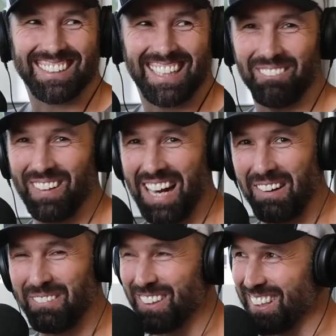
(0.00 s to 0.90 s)
I just got a bit
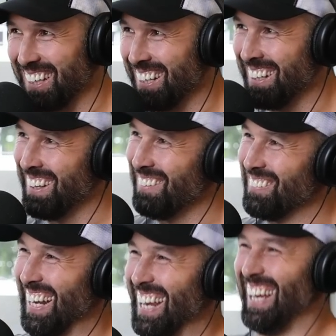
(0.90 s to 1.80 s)
Harry Potter there.
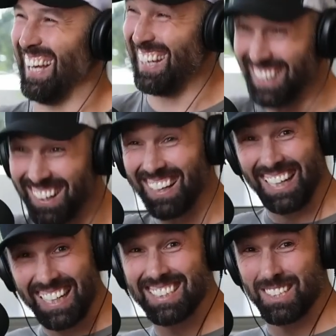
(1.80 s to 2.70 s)
But, you know,
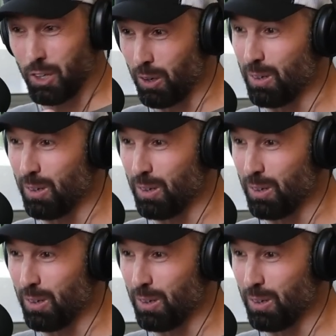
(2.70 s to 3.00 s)
like, it's true.